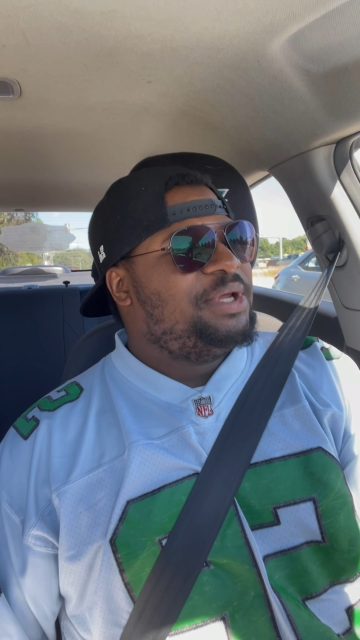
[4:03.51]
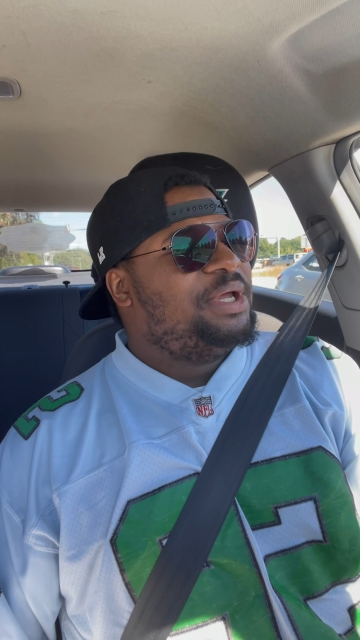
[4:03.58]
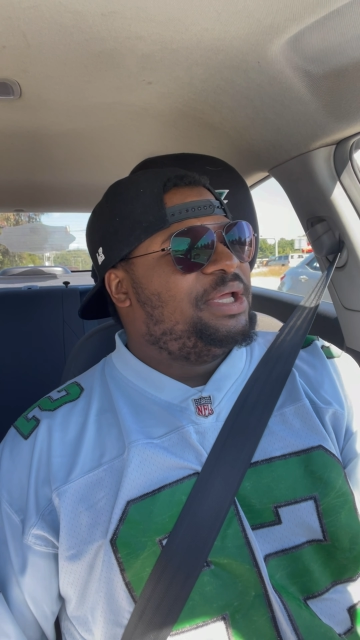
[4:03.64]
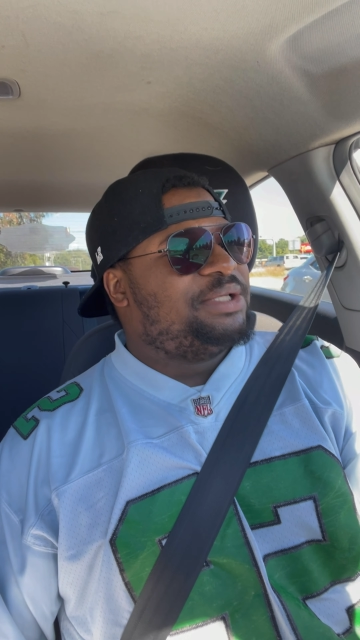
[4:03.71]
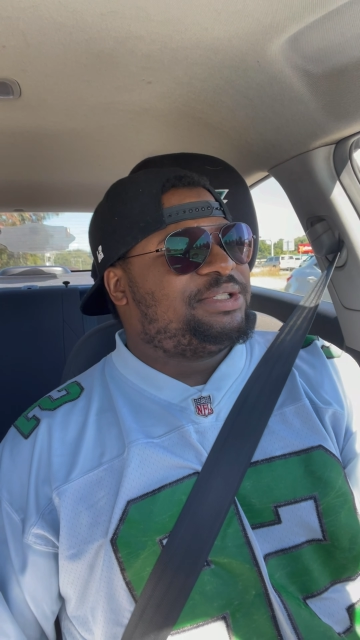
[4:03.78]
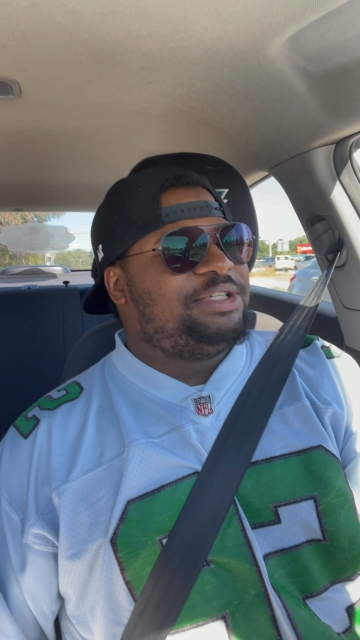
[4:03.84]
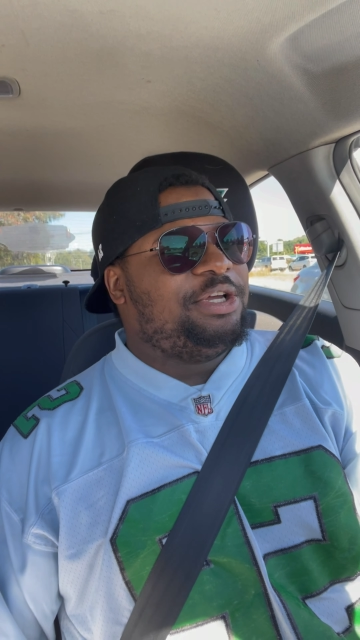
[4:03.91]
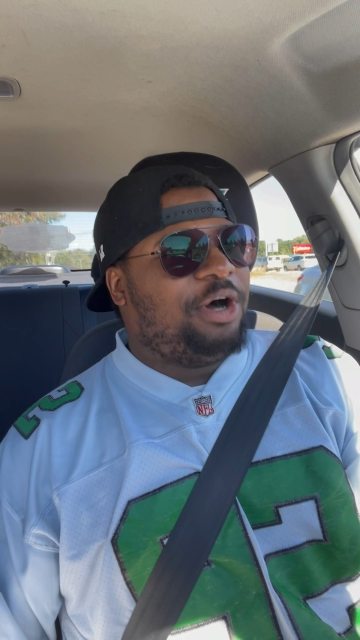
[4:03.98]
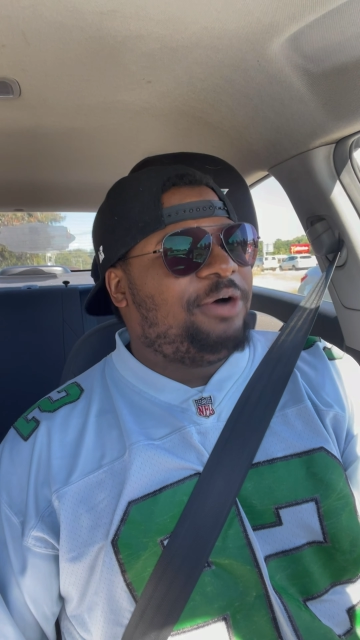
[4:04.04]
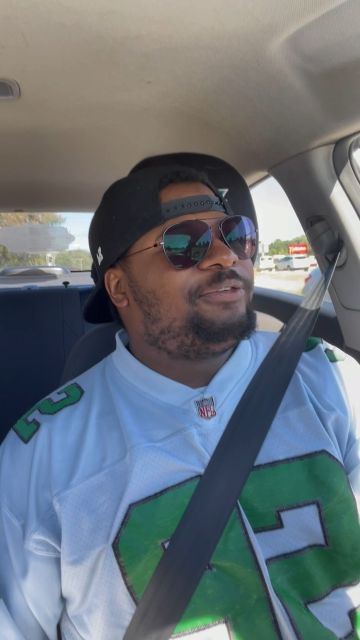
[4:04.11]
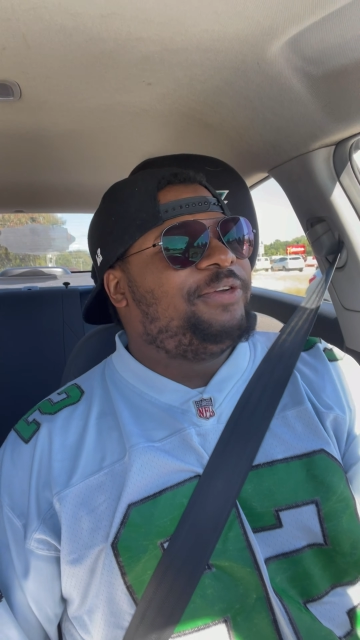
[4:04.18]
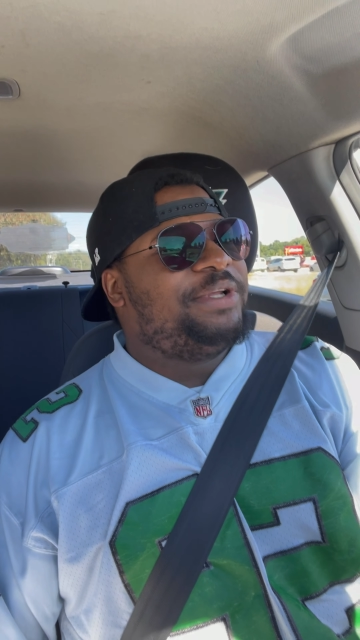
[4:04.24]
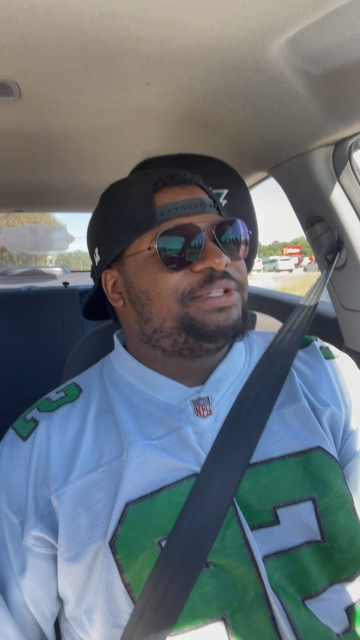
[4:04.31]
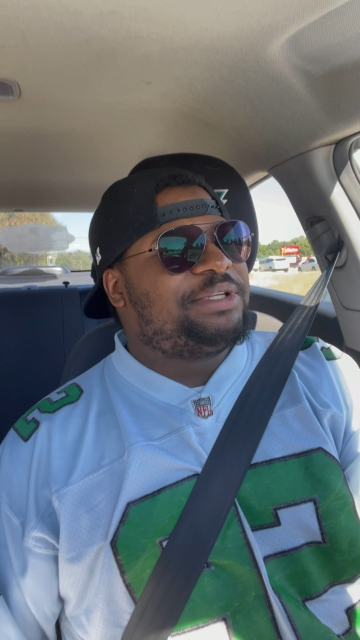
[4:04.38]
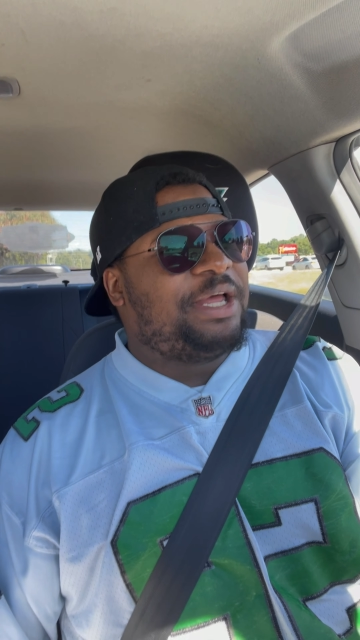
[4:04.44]
It's the
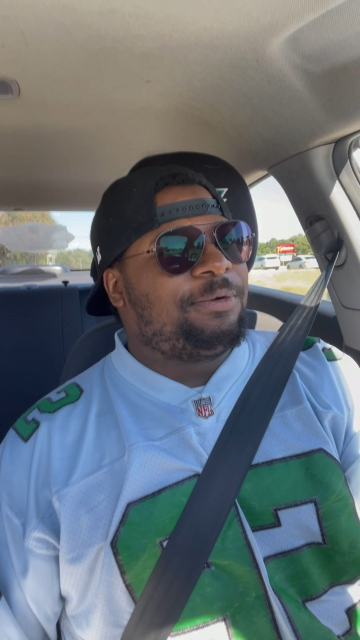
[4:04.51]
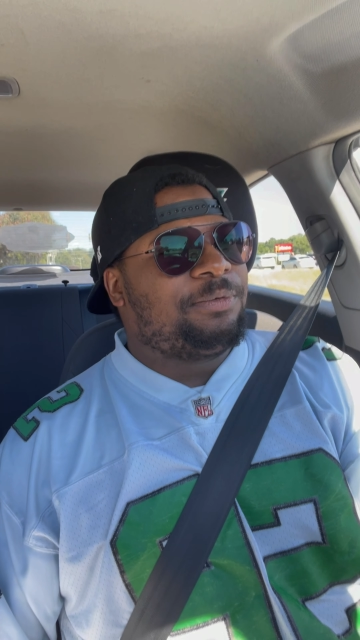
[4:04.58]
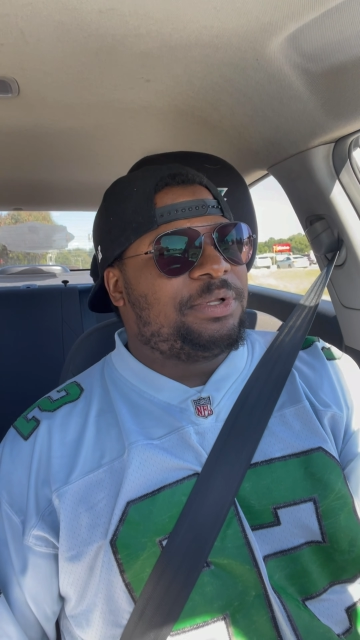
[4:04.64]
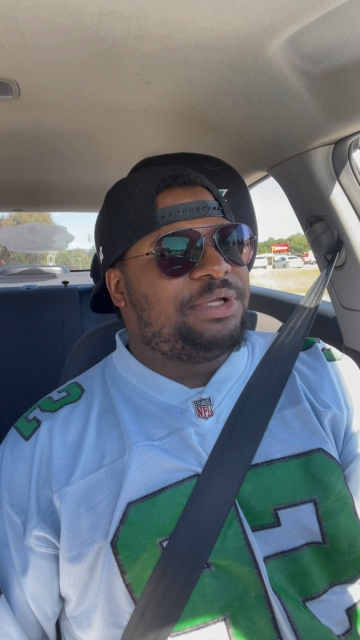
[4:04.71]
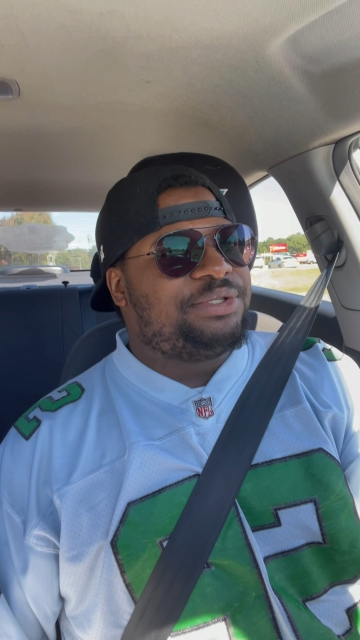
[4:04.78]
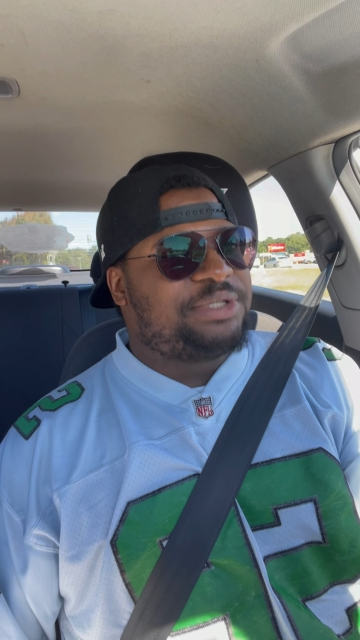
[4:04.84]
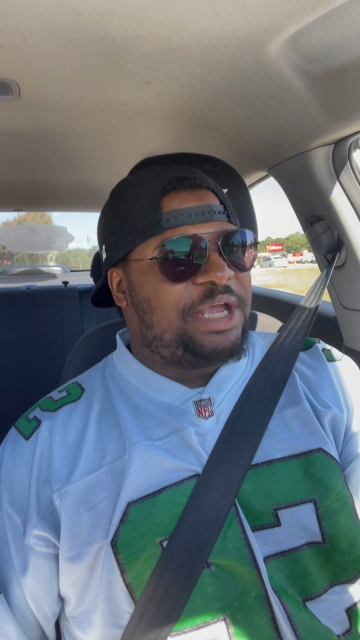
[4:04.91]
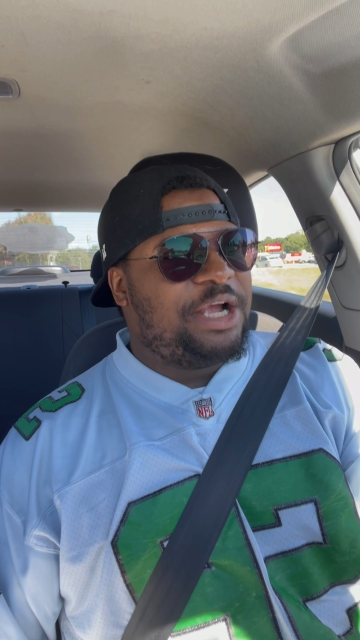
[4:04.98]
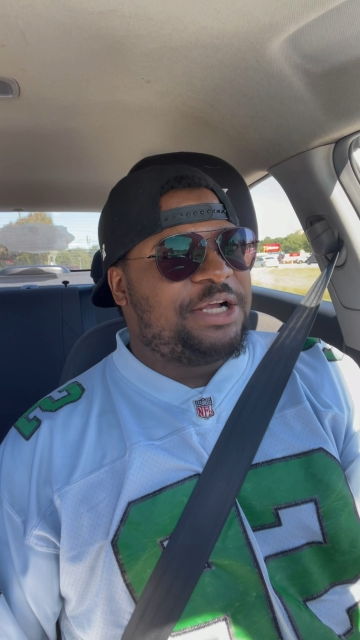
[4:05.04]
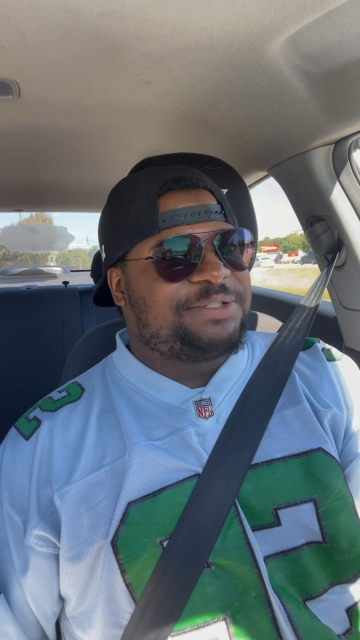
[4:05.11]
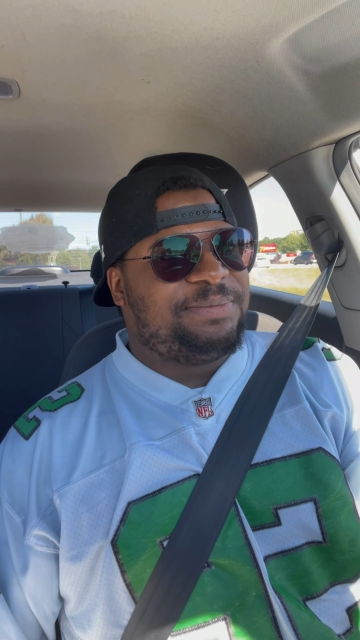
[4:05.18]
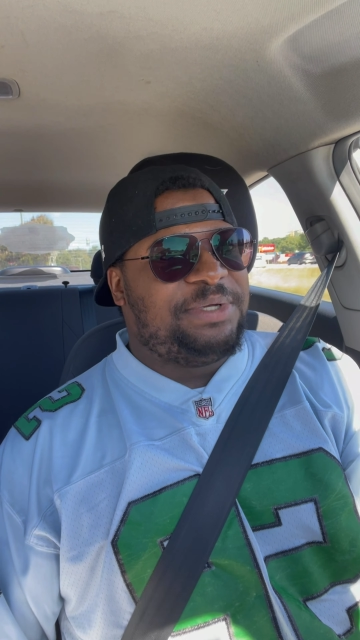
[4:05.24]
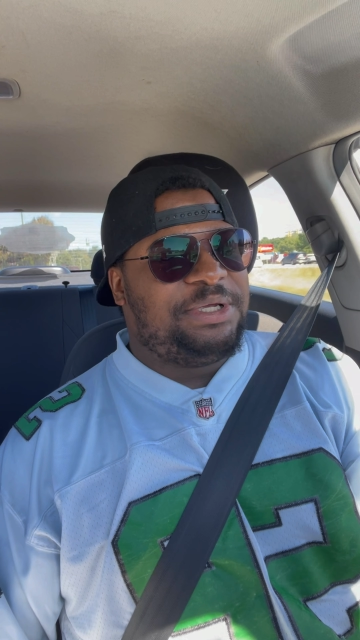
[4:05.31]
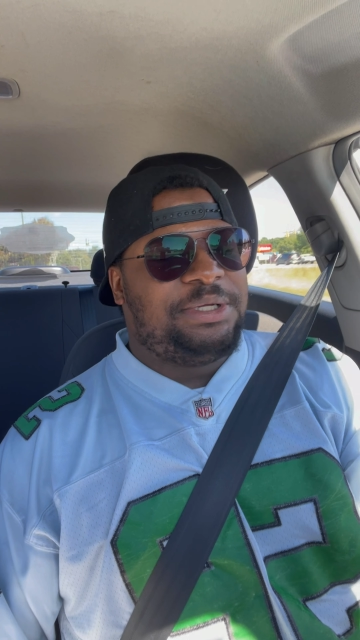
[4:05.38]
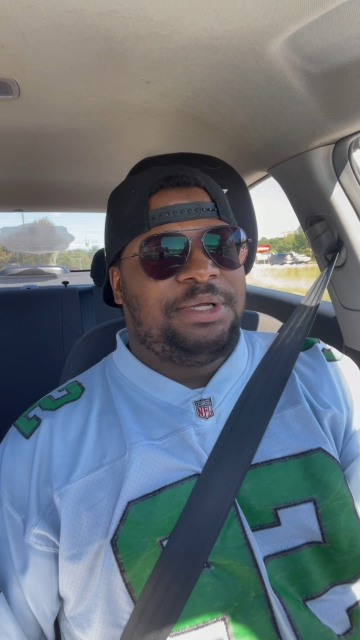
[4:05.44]
offense that really scares
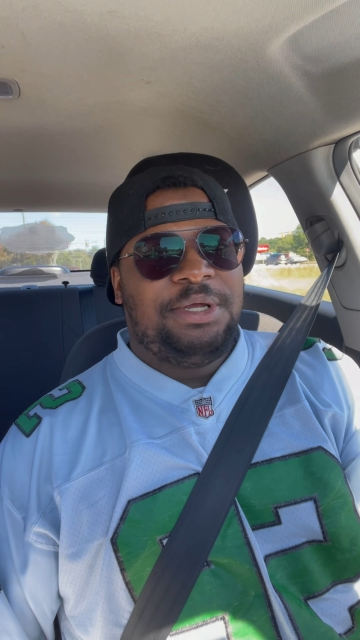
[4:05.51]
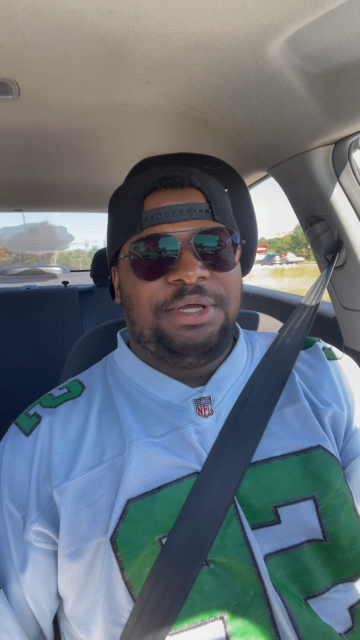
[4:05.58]
me.